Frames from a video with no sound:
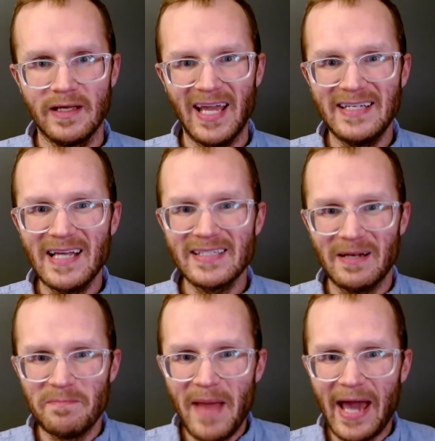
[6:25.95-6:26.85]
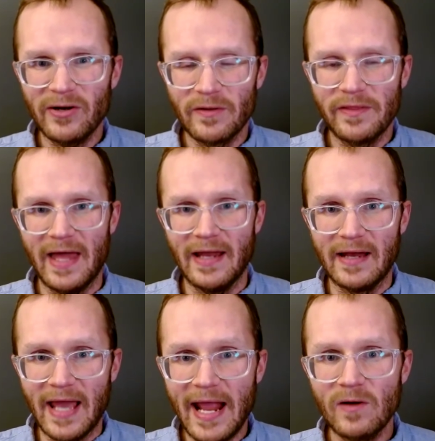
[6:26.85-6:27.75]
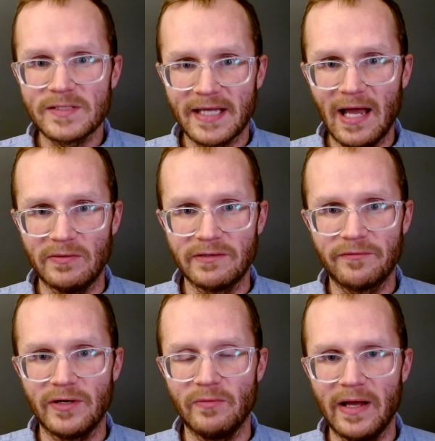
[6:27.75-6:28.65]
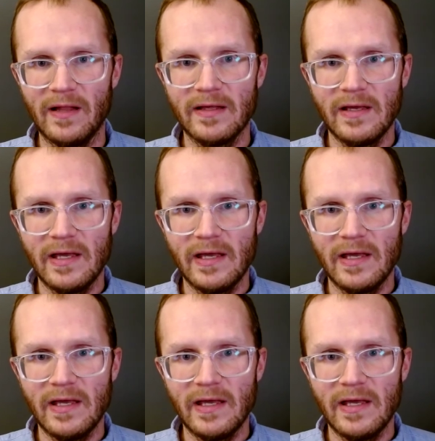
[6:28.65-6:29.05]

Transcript: It doesn't matter then on Ayer's account of free will